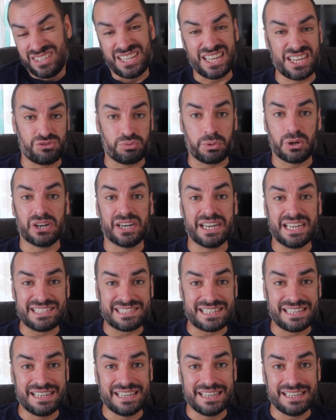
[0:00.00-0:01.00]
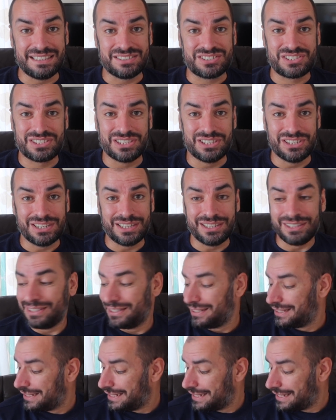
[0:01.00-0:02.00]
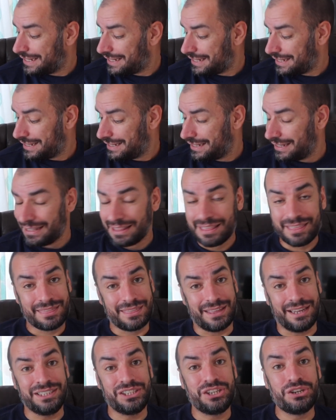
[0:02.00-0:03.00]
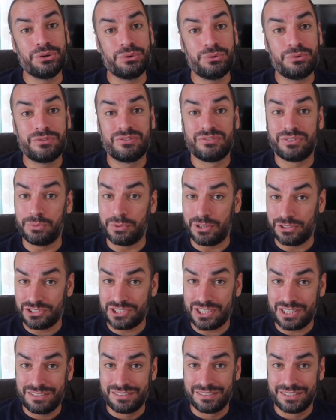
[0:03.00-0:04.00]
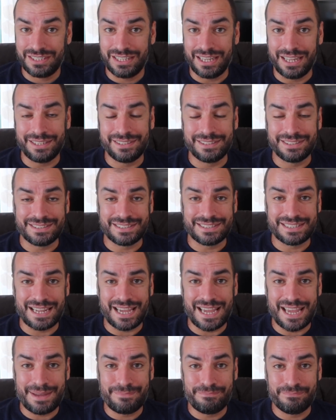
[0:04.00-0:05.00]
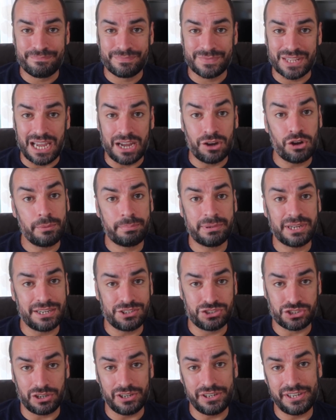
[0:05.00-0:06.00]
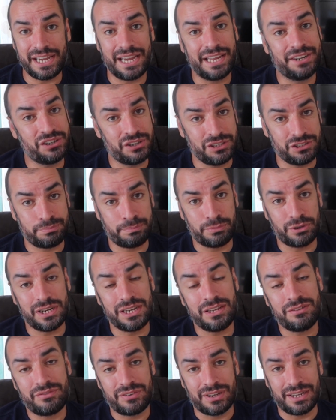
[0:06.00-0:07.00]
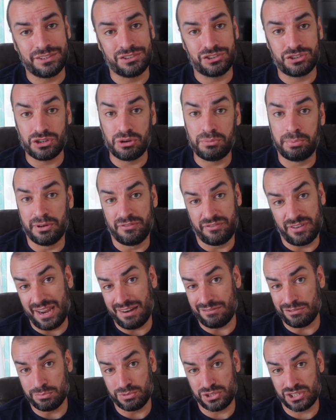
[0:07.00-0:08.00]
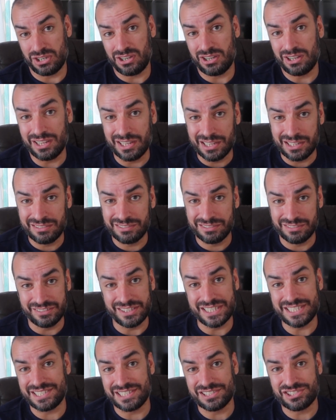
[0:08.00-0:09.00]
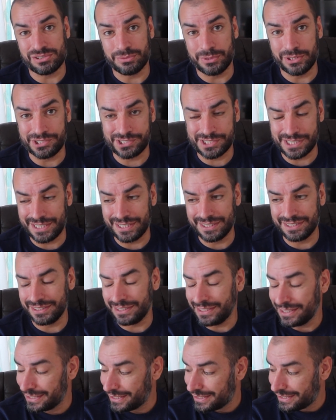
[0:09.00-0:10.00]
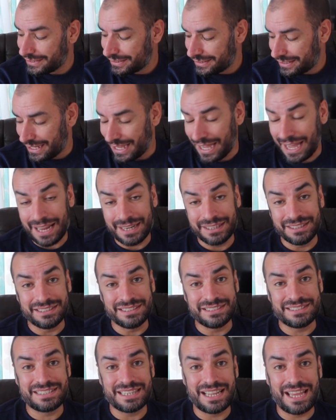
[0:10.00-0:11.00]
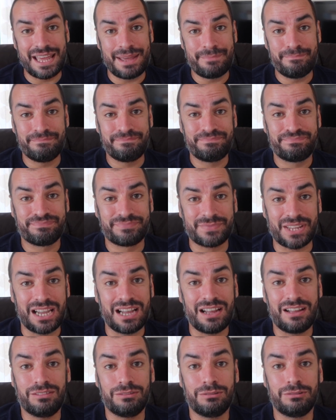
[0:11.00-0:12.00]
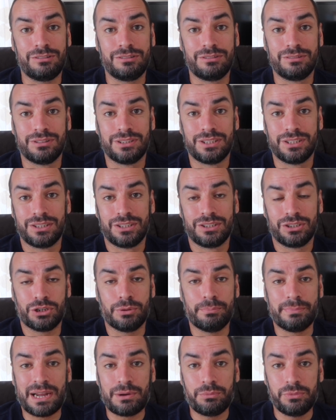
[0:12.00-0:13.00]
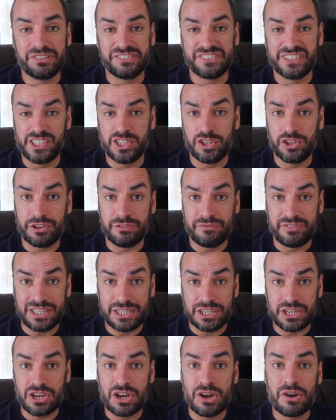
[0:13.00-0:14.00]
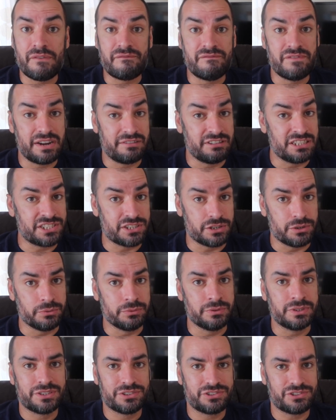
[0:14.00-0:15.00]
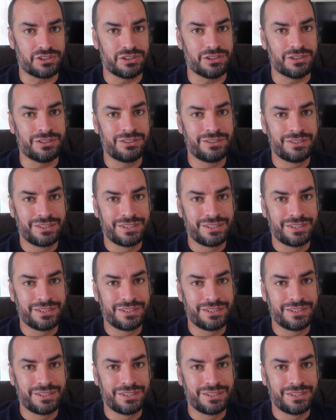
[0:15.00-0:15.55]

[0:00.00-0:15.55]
it's what it is, isn't it? So thank you for watching, and I hope you enjoyed it. I know it's brief. I do prefer them shorter. They're easier to watch, aren't they? And I'll come back with another video very soon. So